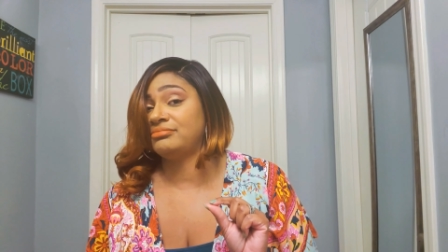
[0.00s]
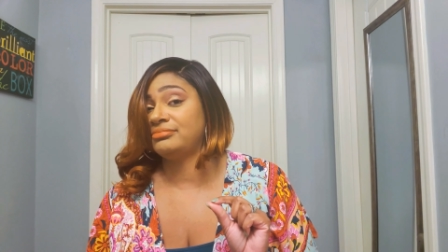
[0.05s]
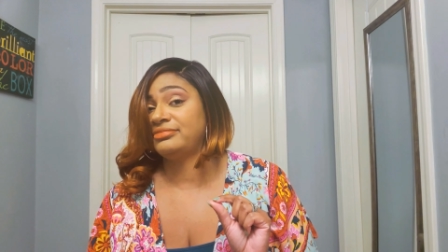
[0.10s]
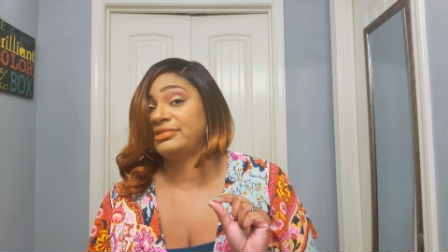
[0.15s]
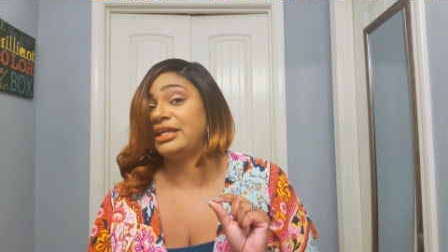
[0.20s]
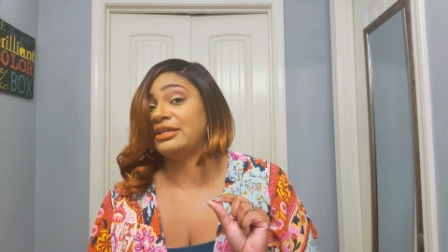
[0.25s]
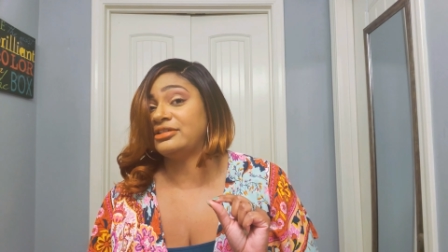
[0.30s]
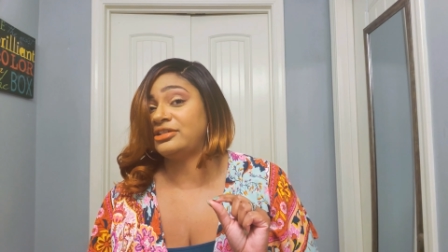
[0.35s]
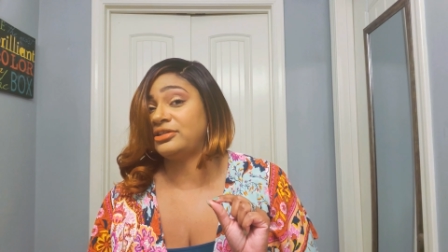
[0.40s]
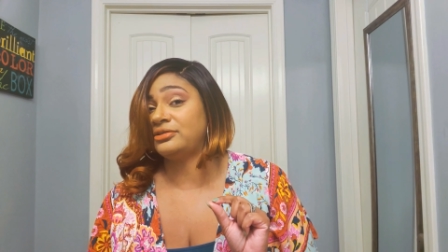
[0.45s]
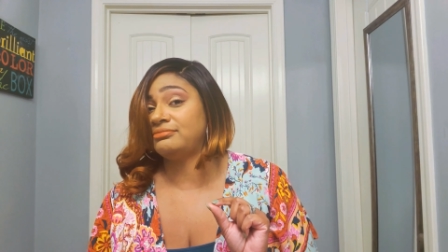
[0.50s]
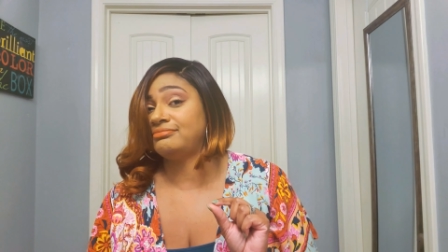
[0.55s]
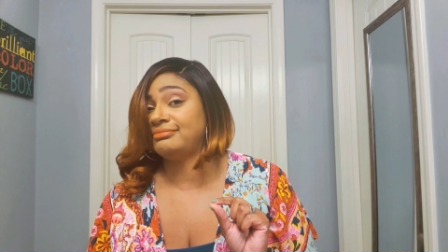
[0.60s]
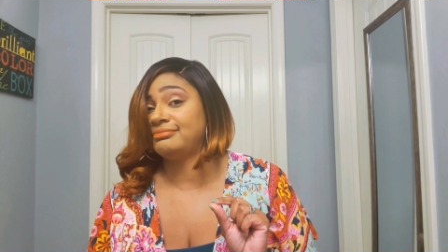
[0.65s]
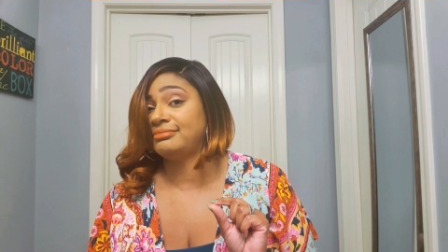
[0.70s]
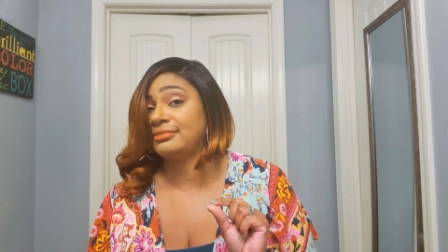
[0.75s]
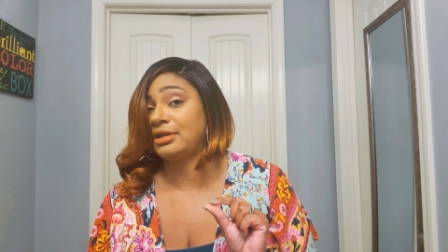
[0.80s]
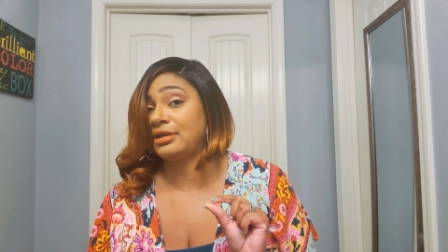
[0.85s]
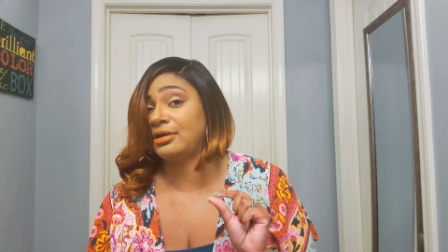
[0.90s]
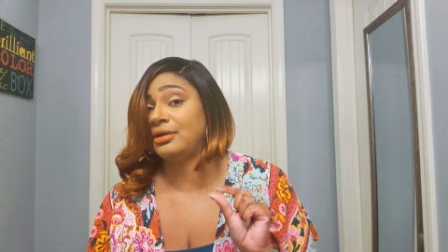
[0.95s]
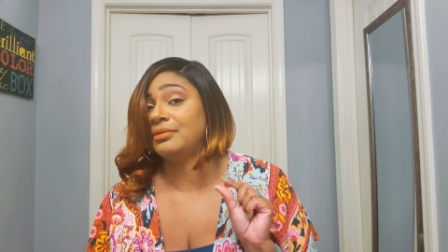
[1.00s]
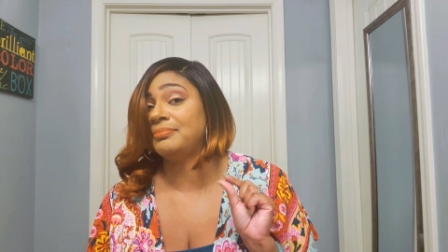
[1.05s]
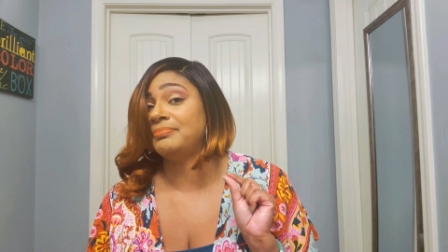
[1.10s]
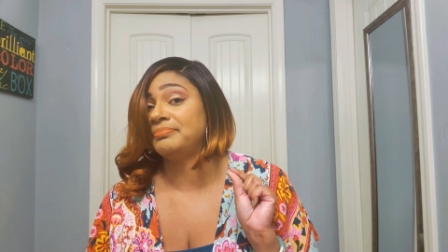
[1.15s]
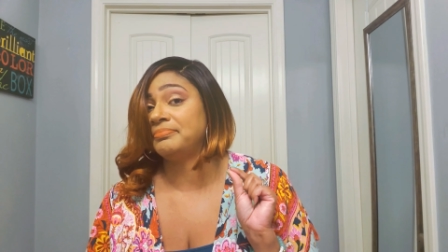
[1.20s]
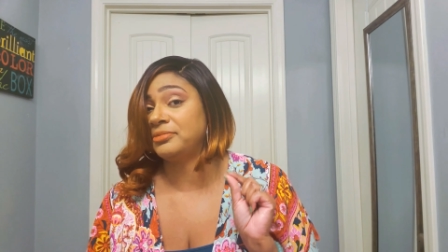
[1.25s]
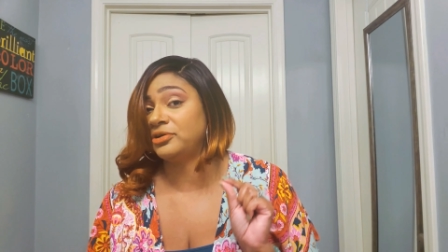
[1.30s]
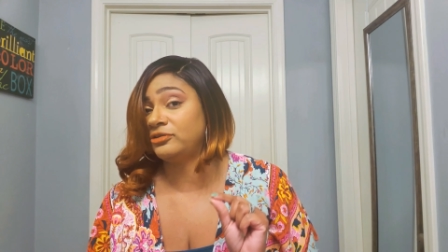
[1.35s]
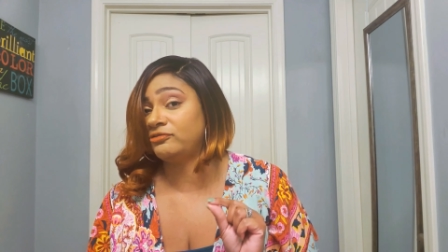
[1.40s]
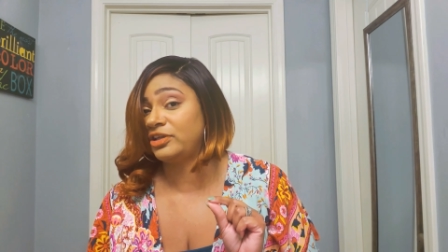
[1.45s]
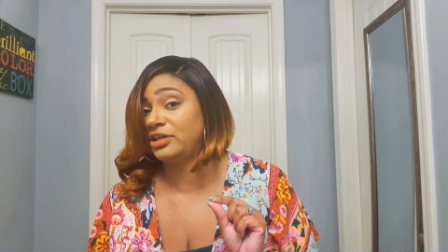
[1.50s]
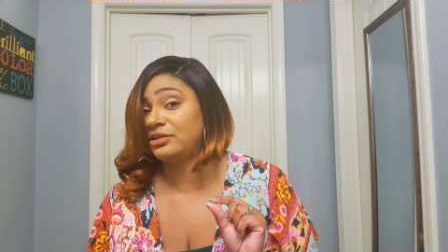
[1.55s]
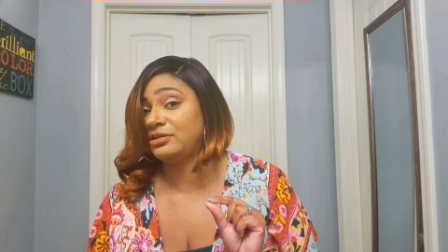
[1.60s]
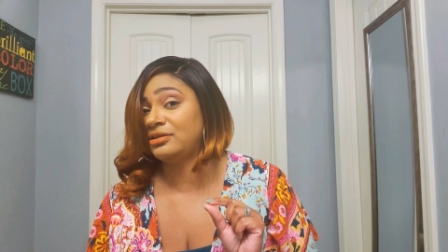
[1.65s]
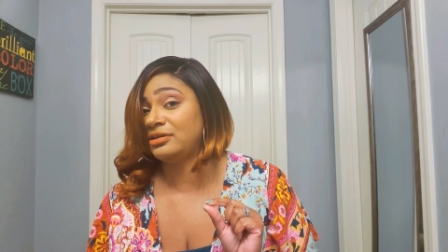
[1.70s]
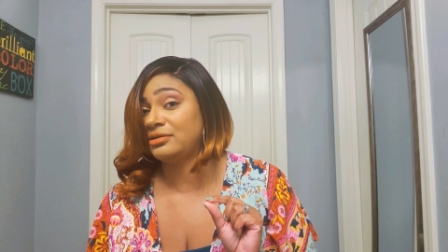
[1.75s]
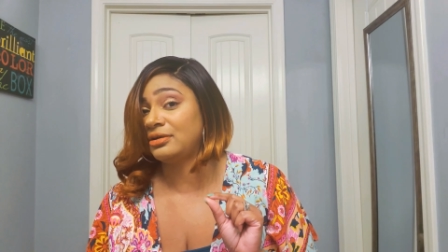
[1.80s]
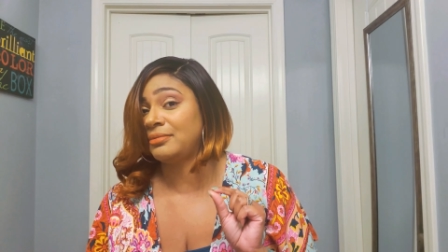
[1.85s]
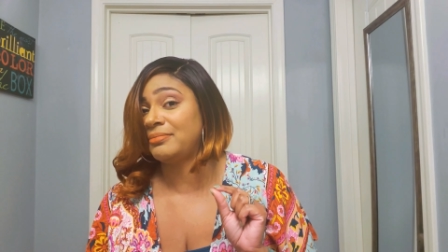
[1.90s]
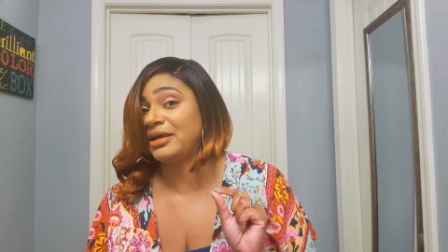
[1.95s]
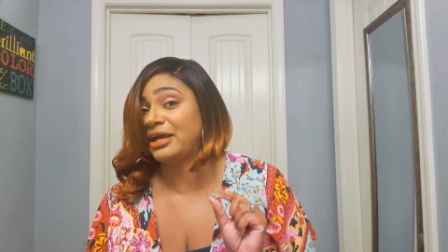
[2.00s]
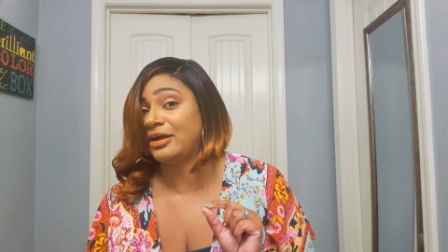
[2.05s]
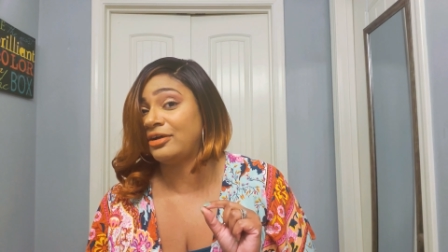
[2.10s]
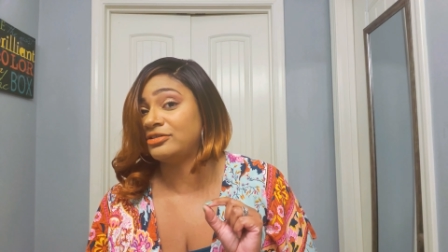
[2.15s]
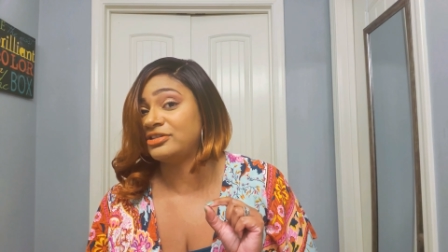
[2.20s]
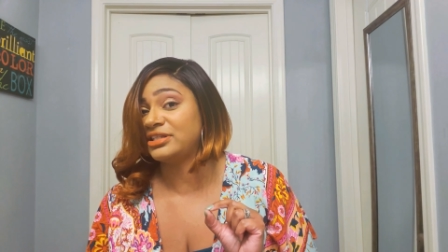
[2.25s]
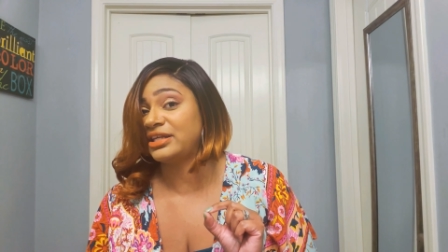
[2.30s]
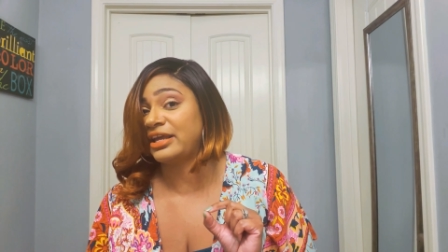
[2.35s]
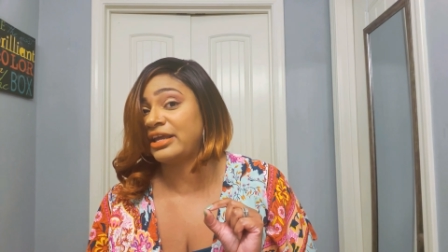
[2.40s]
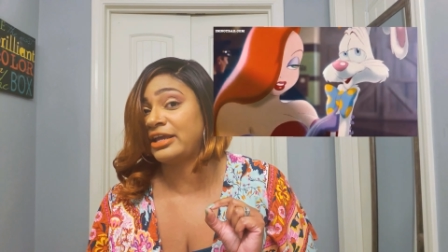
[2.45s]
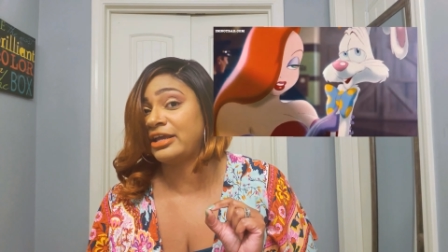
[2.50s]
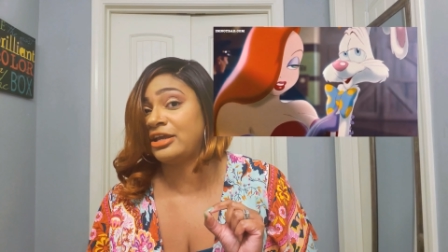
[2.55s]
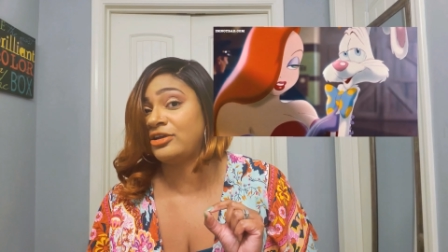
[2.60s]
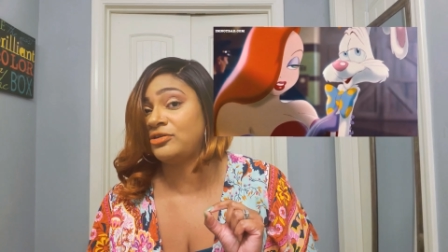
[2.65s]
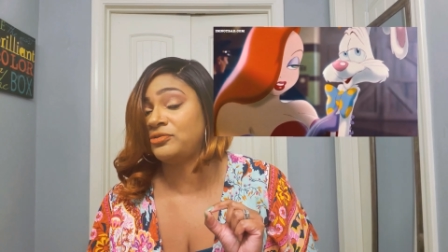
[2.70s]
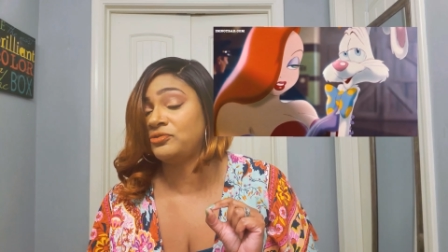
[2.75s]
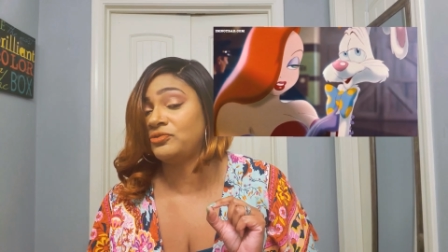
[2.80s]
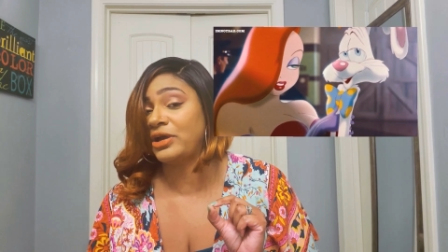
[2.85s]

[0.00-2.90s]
Yes, a movie about a